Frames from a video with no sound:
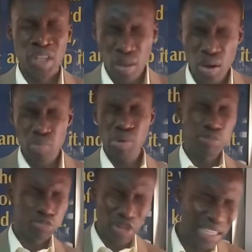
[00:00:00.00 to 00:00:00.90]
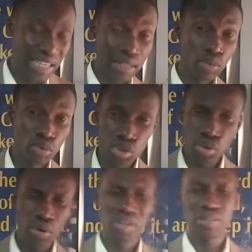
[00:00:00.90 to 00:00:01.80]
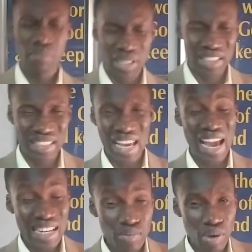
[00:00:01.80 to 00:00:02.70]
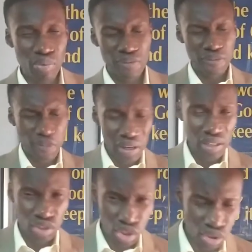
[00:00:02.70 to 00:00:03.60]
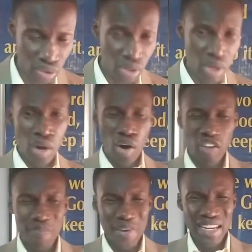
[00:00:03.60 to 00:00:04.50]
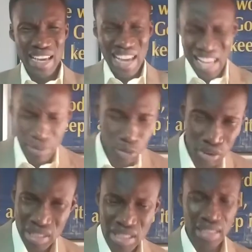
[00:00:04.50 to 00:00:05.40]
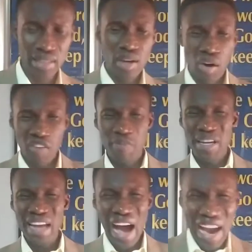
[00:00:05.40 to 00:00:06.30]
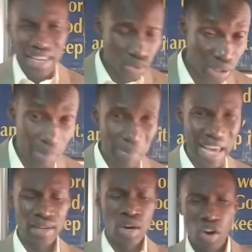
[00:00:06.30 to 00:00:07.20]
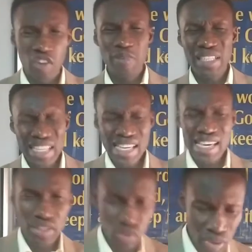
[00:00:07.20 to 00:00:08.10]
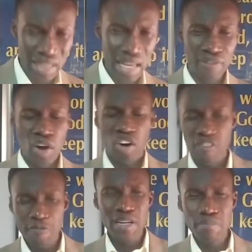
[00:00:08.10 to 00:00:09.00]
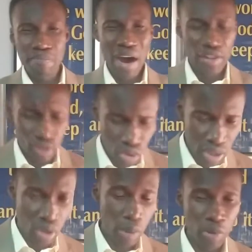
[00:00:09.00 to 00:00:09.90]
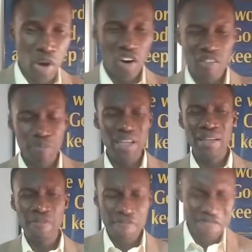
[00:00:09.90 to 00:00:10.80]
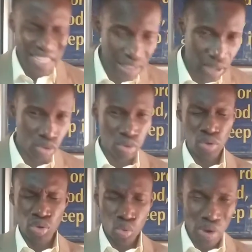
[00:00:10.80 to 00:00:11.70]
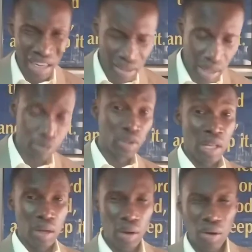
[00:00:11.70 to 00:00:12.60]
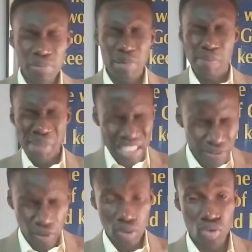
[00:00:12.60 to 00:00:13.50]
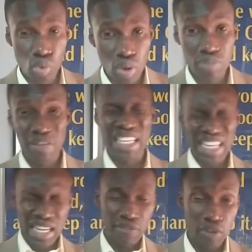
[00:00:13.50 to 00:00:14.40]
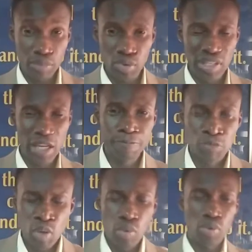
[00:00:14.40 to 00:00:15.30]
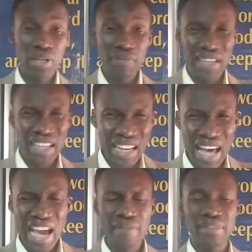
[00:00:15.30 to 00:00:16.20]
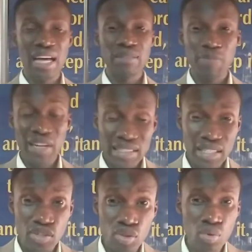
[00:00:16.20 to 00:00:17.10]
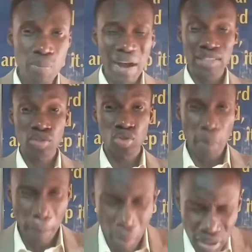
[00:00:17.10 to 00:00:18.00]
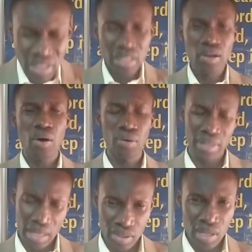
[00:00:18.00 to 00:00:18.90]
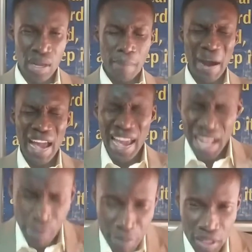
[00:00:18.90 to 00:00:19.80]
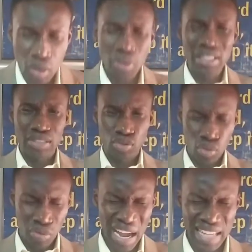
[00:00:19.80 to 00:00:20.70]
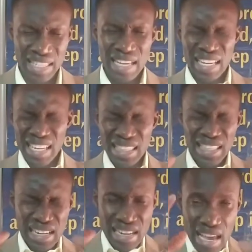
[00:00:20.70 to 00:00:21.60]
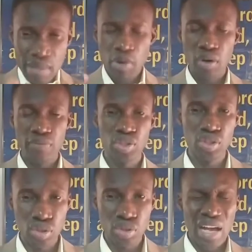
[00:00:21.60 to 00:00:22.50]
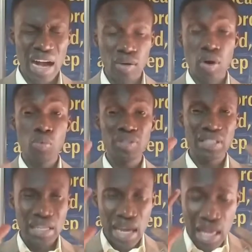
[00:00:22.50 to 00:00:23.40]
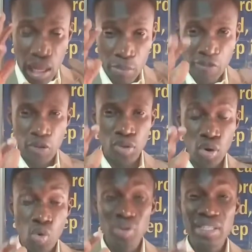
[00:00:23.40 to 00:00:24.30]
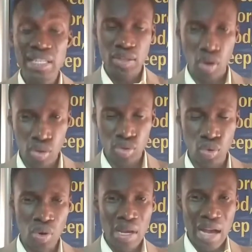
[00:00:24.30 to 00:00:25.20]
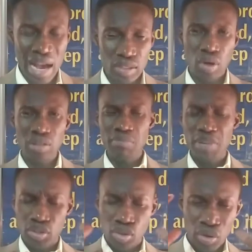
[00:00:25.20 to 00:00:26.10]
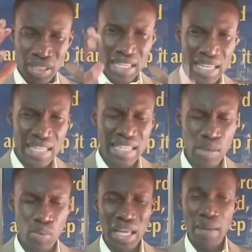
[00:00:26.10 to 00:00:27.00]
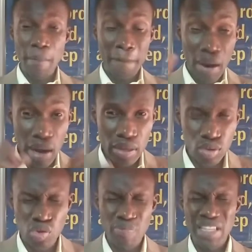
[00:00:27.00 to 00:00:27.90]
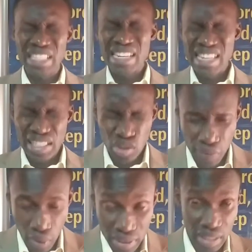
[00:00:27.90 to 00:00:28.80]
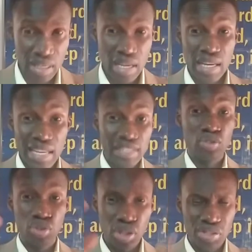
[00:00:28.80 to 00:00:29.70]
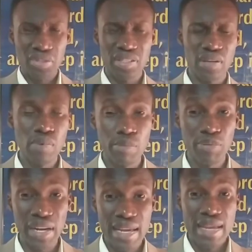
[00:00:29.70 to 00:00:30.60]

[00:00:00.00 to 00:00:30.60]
Lord, we pray that you will show us mercy in any way we've fallen short of being a help to the needy, of being eyes to the blind, of being ears to the deaf, of being mouth to the dumb, of being feet to those who are crippled. Lord, be merciful unto us. Beginning from today, we will live a life that pleases you by supporting others, by helping others to rise. In the name of Jesus. And God will send help for your own need also. As God meets your need, He will empower you to meet the needs of others. In Jesus' name we pray.